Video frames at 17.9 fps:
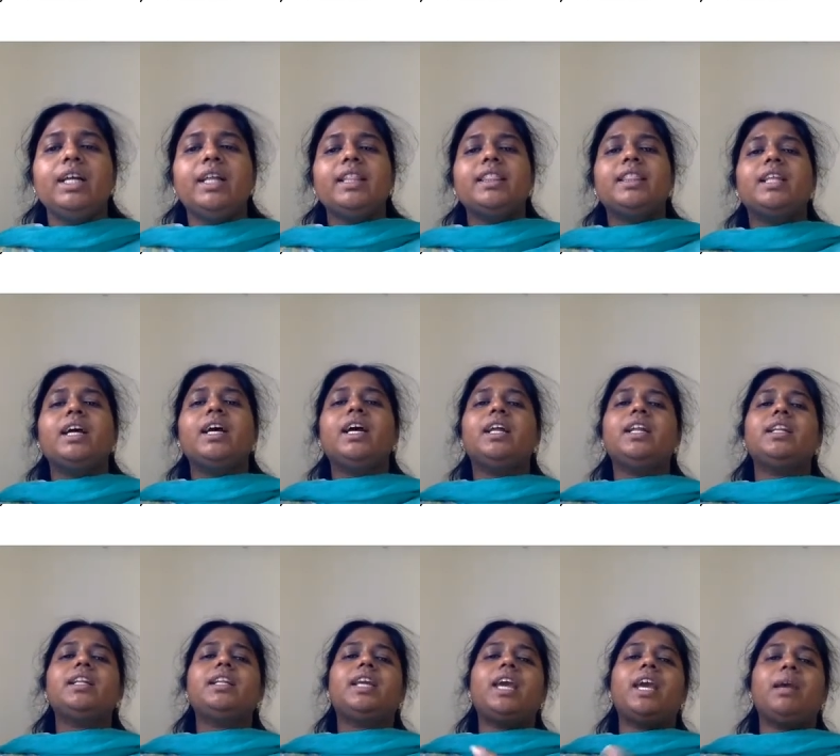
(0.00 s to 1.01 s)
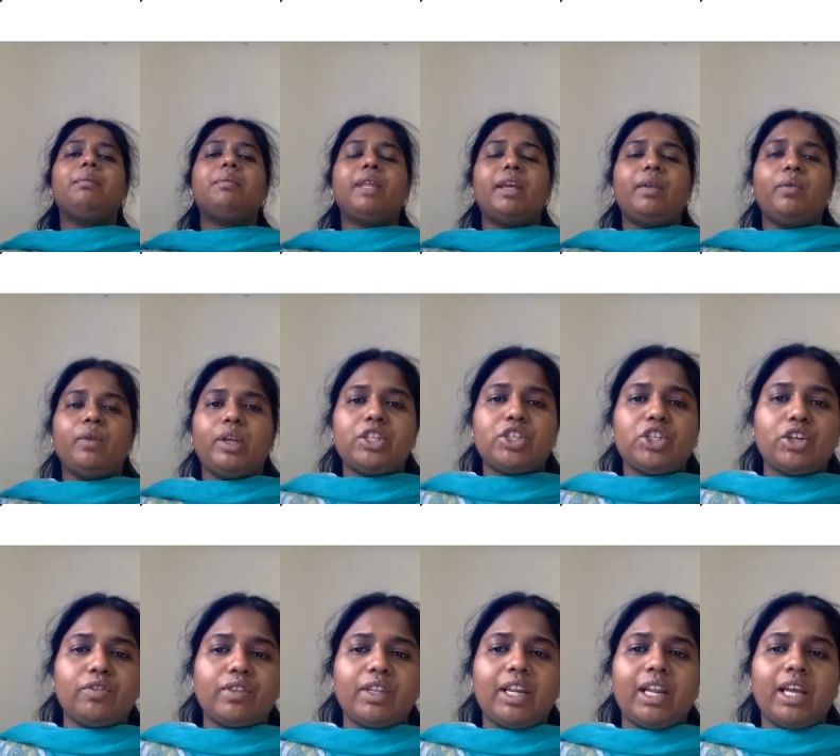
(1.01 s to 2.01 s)
Then came the invention
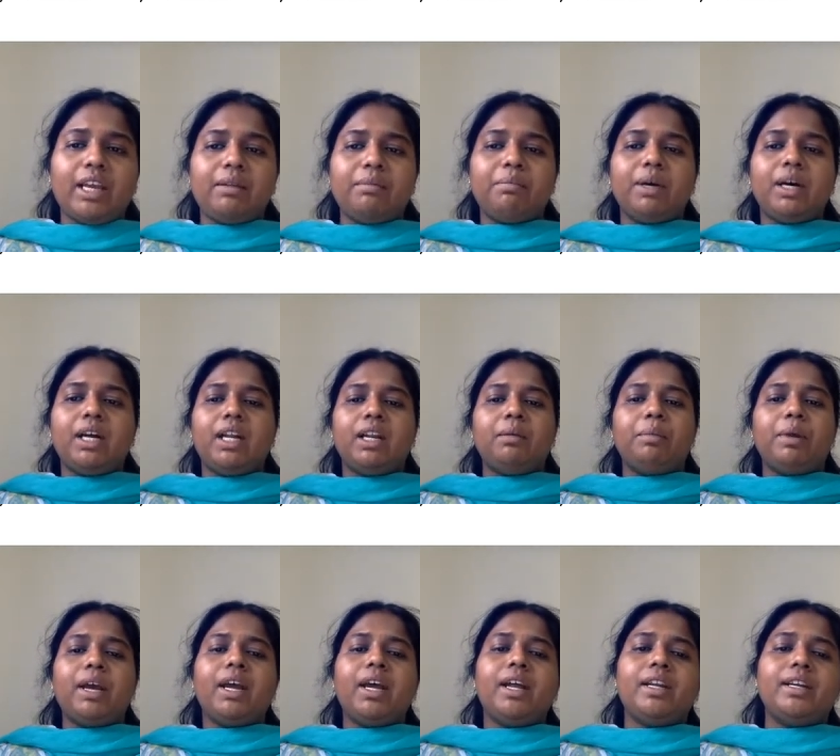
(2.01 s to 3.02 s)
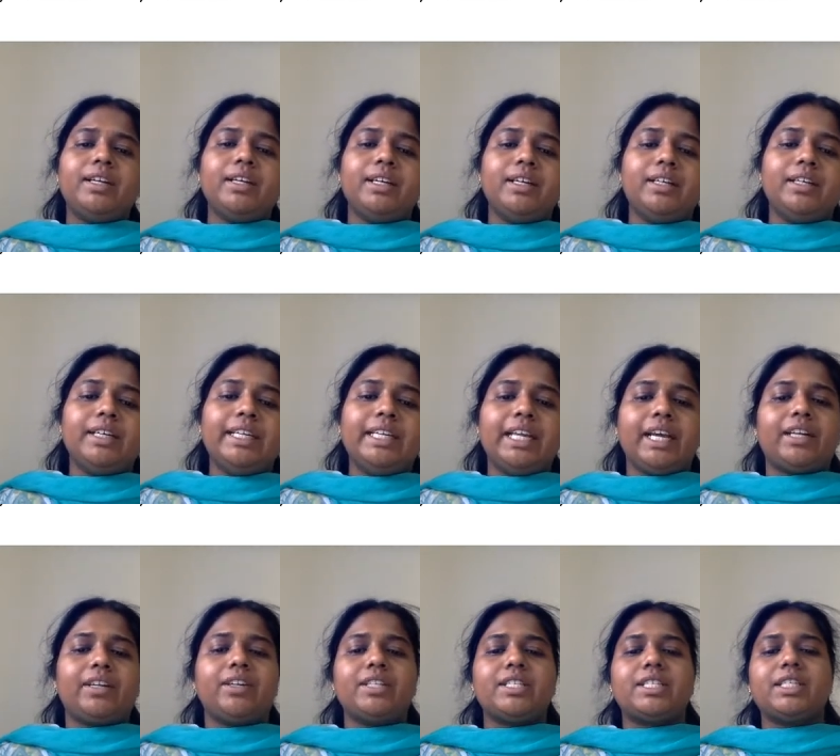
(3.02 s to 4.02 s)
of the light bulb and
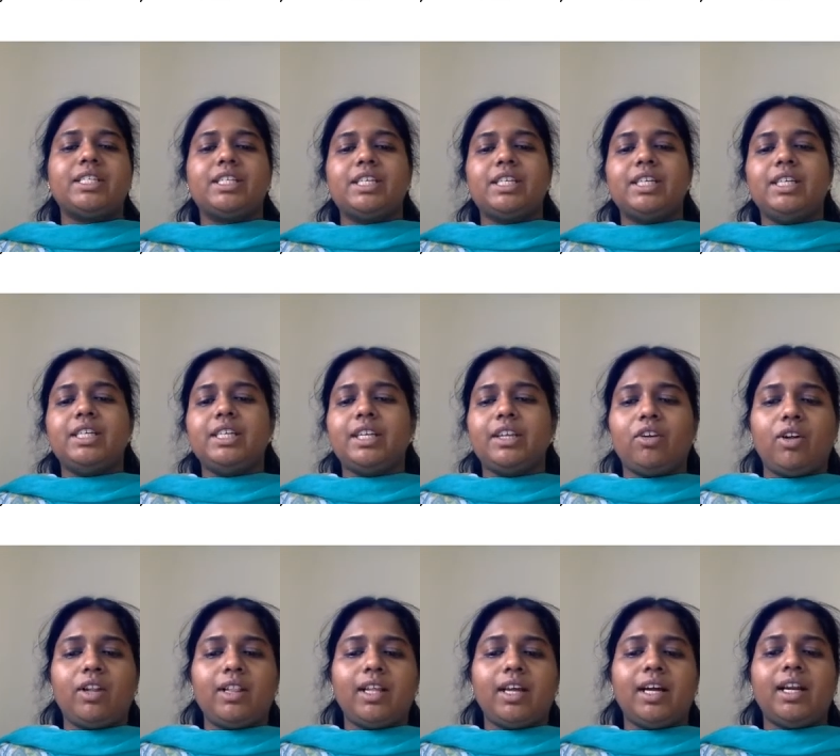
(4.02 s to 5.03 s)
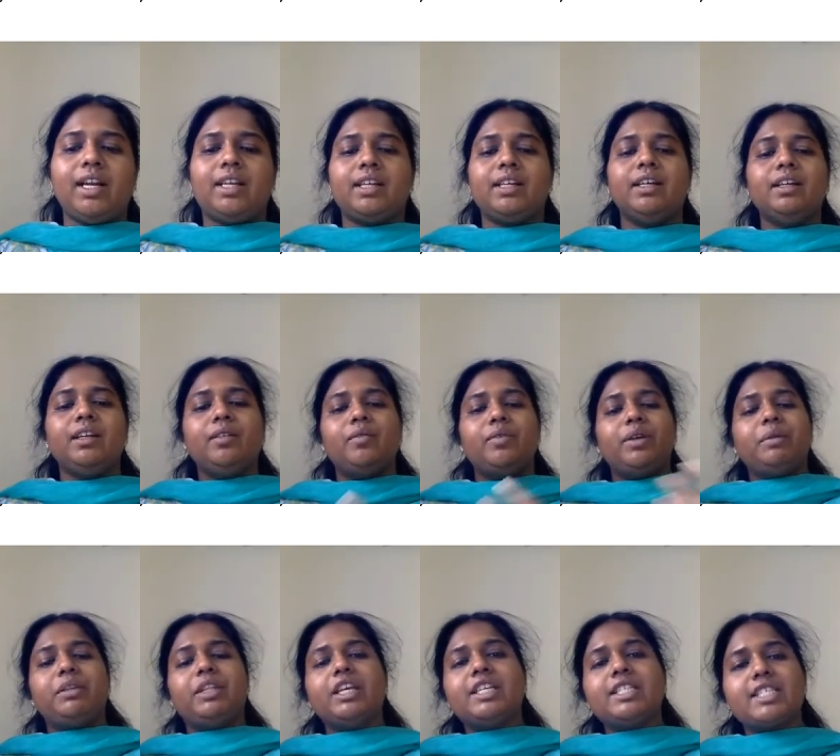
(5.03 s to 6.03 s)
electricity and all that. When
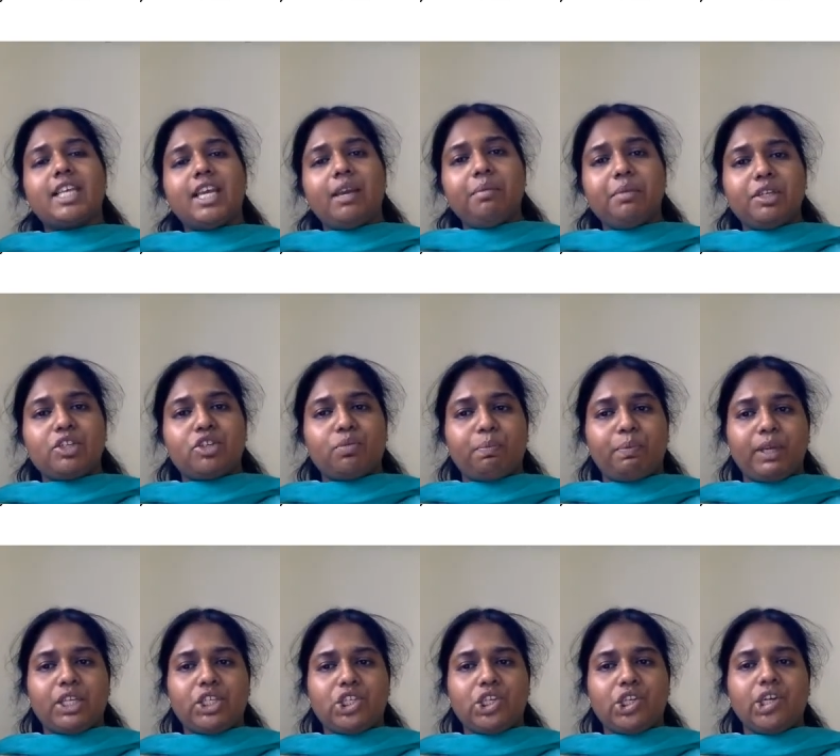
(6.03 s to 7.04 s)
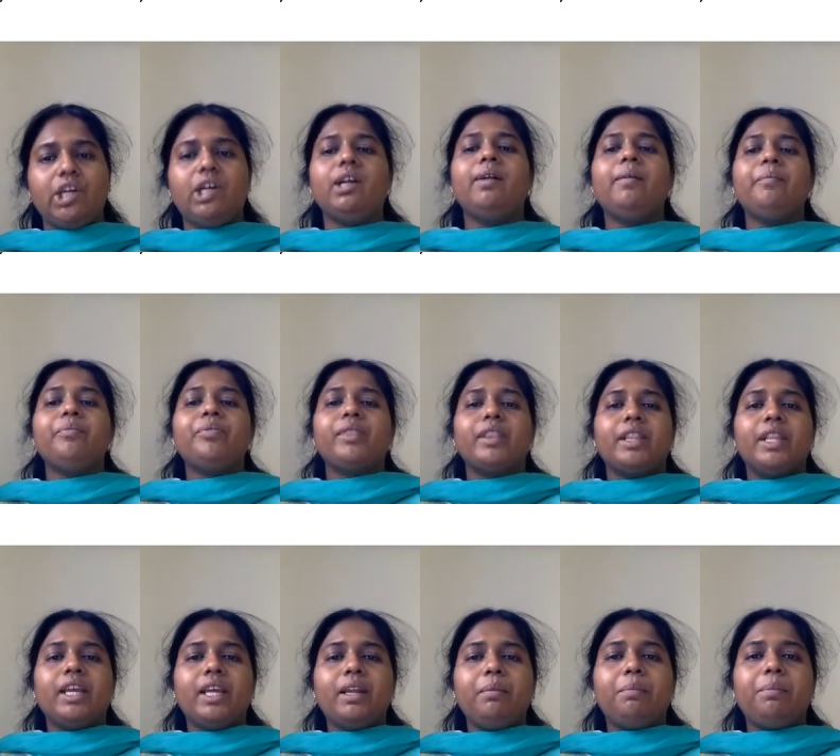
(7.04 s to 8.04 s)
things came into picture,
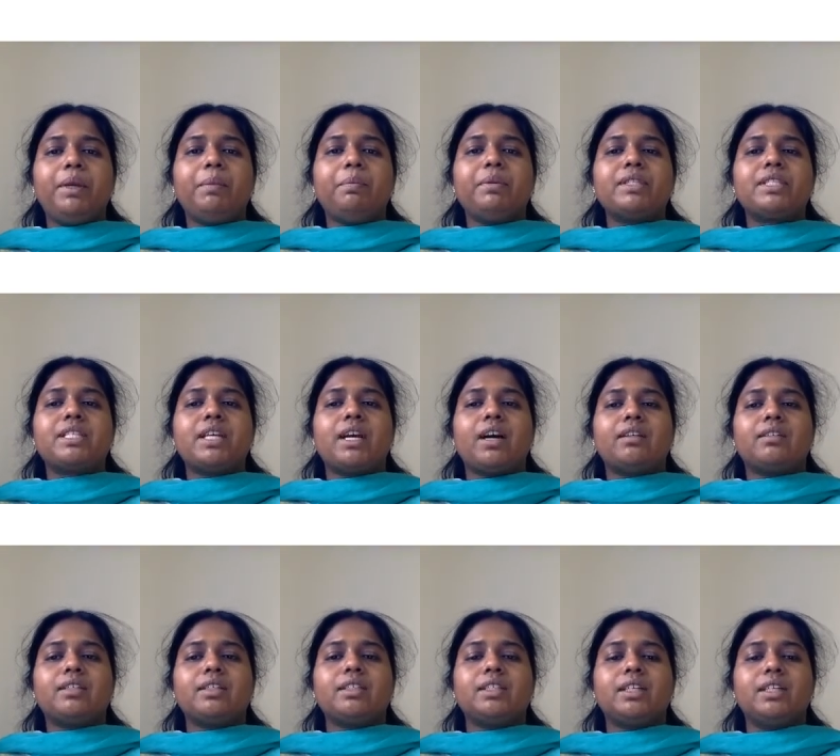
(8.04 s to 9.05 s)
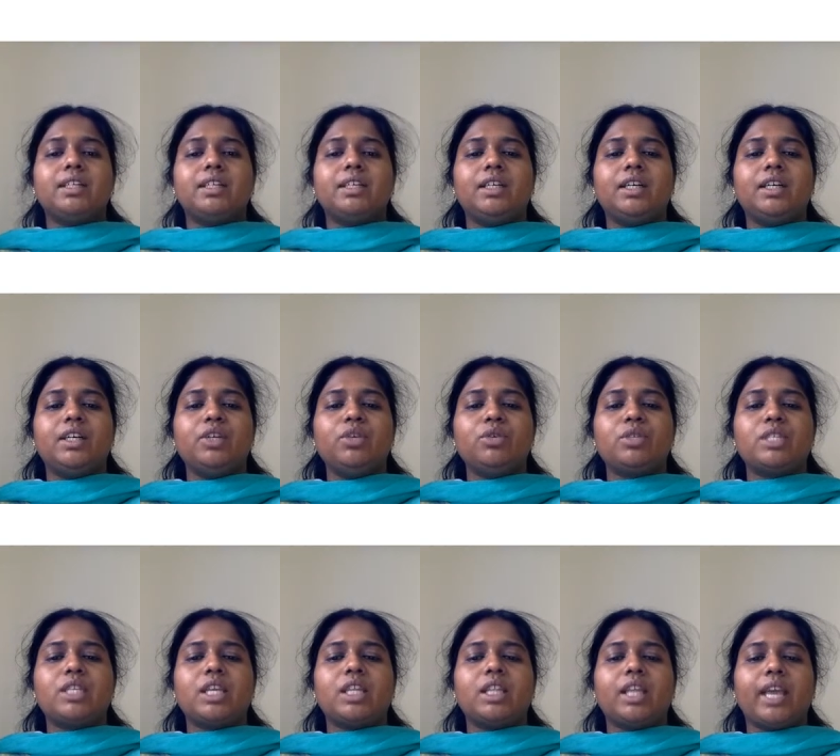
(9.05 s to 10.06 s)
then people started
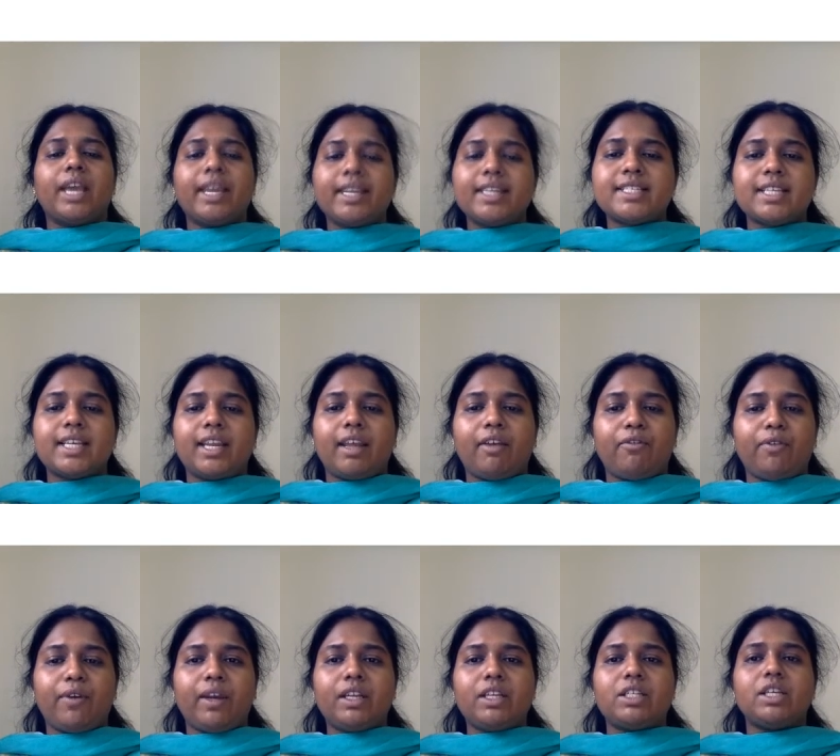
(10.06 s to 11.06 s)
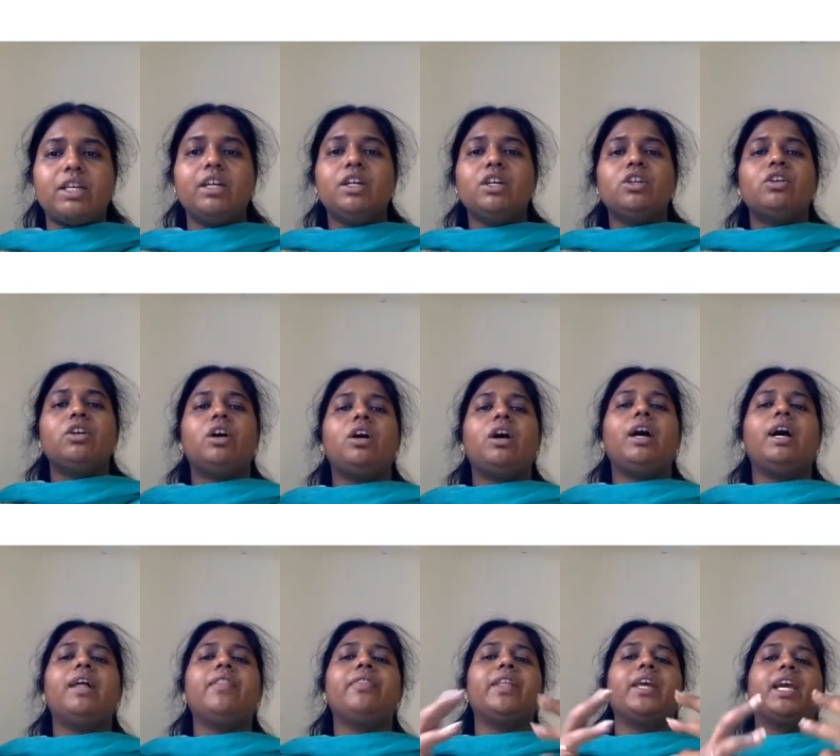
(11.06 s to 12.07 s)
using the Edison effect,
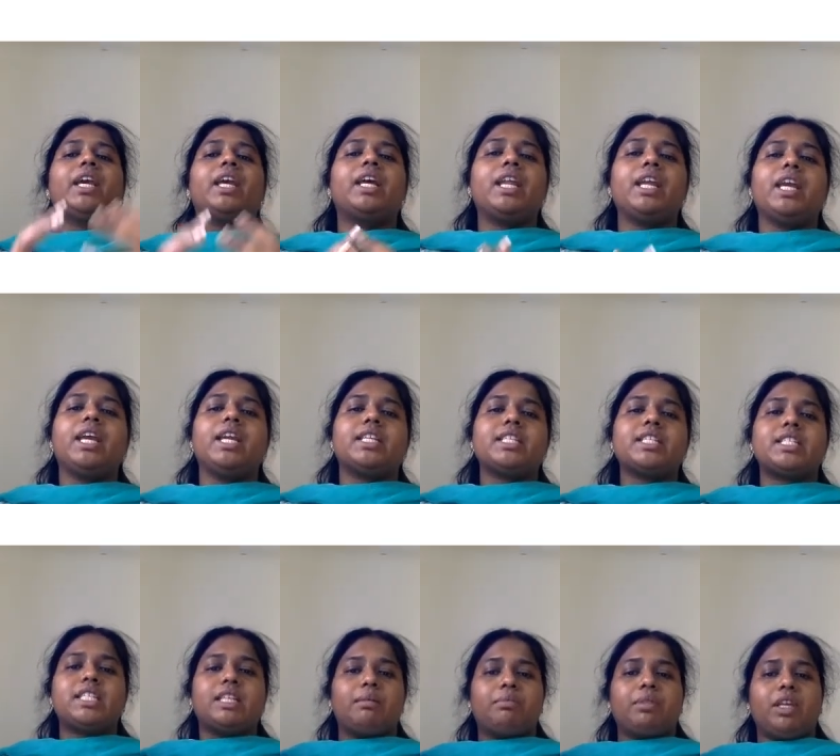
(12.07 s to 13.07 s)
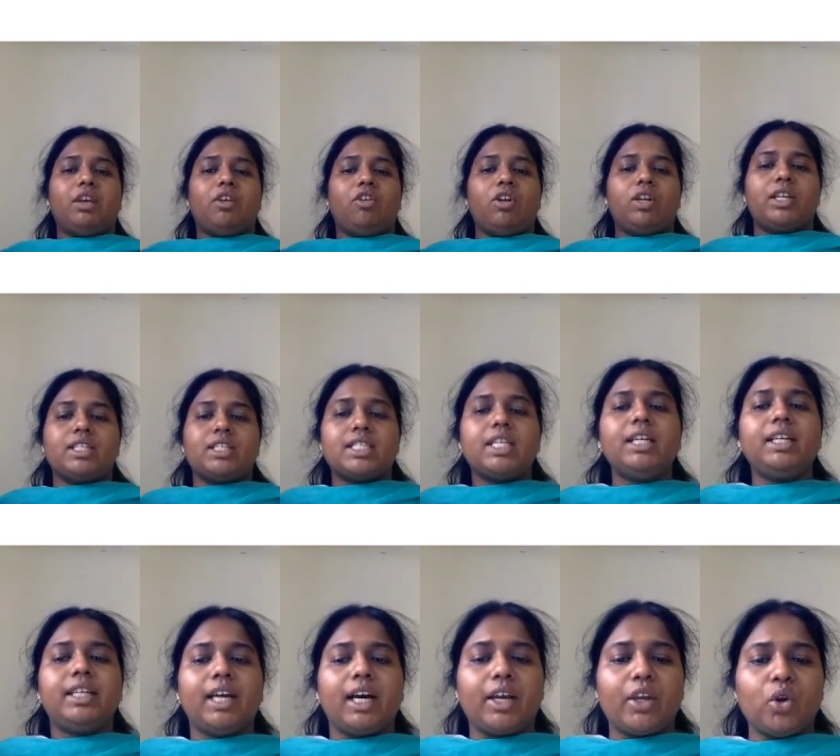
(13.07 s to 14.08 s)
and they created something called as the
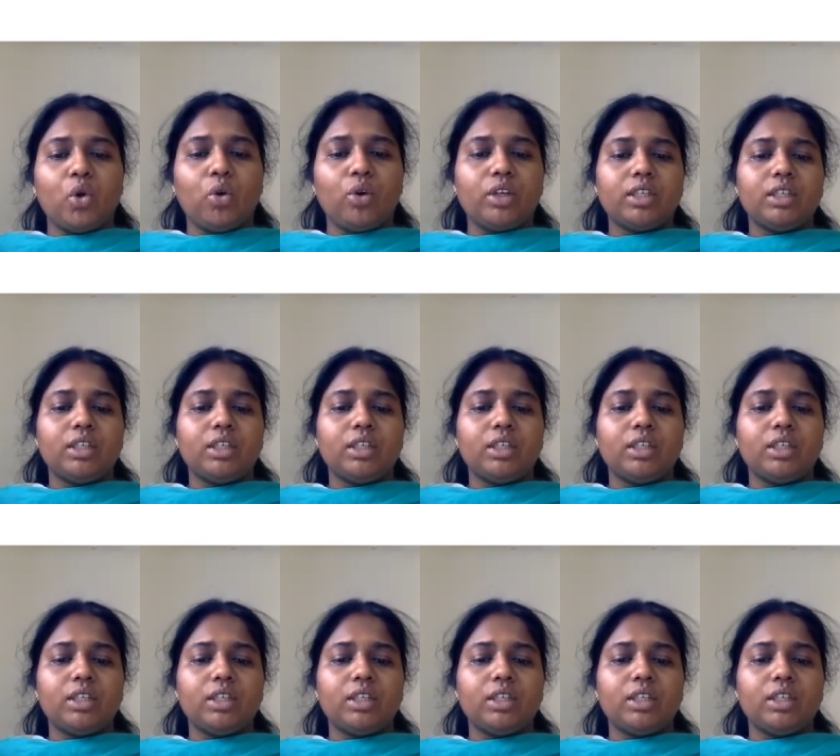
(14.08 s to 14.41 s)
diode.